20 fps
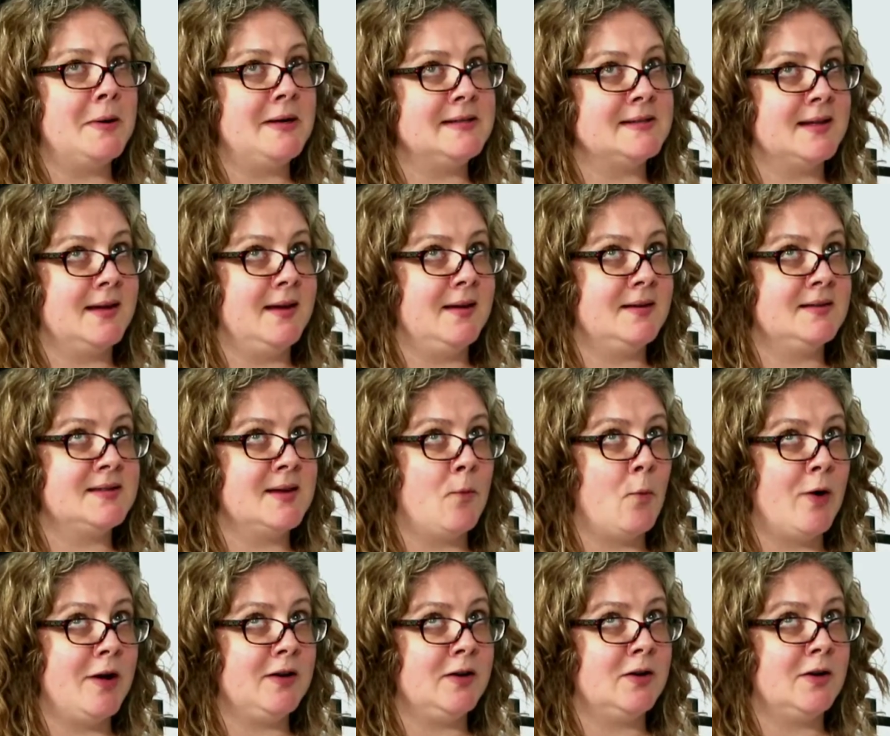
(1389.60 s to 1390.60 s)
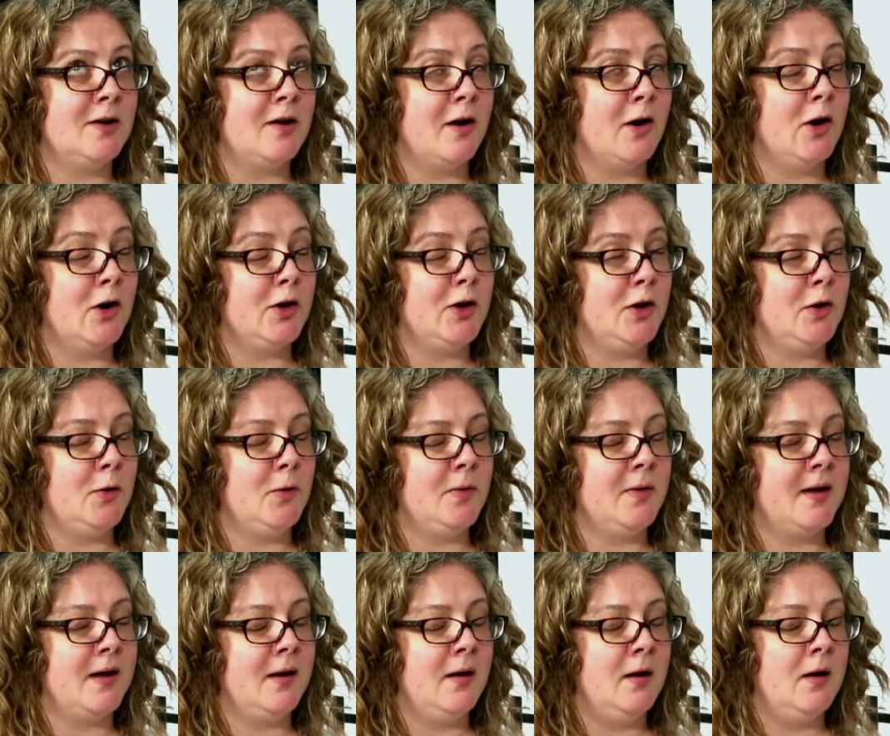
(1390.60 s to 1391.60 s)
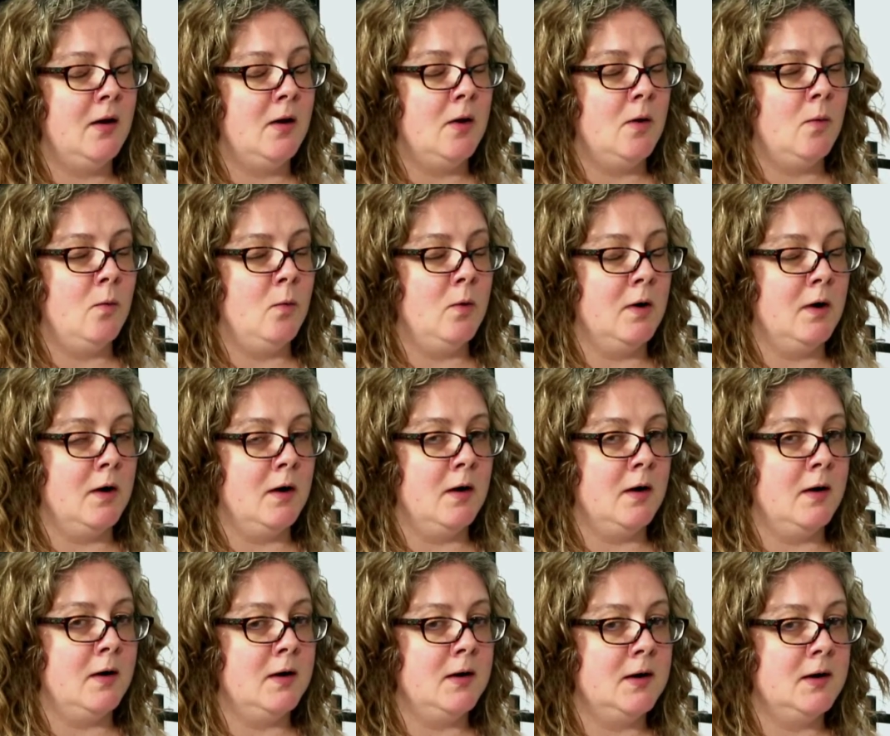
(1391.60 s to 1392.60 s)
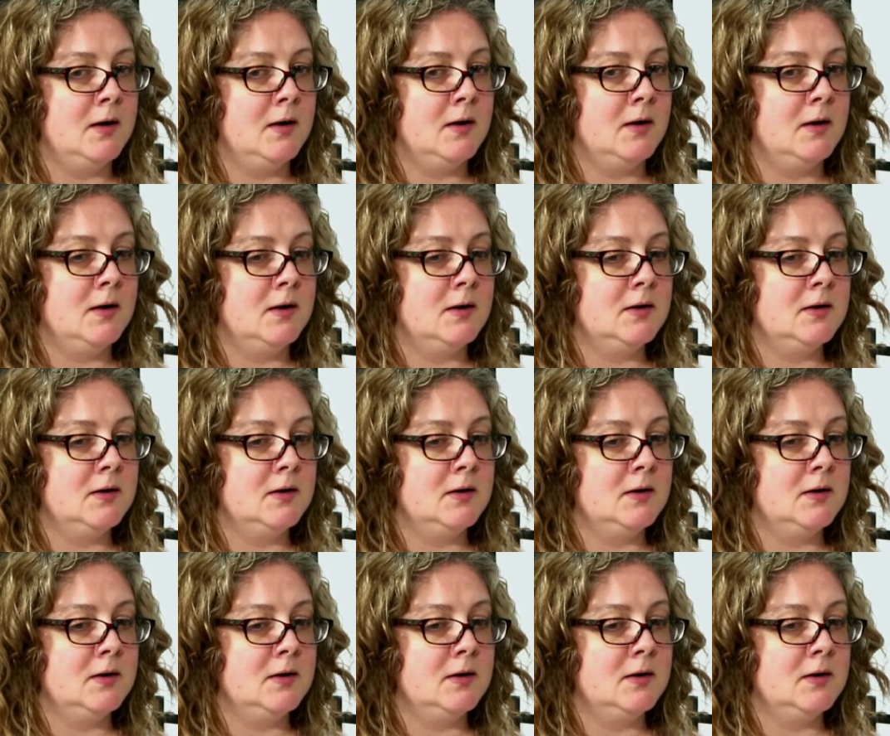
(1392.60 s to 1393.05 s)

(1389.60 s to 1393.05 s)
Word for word: not always like, someone could argue that we're,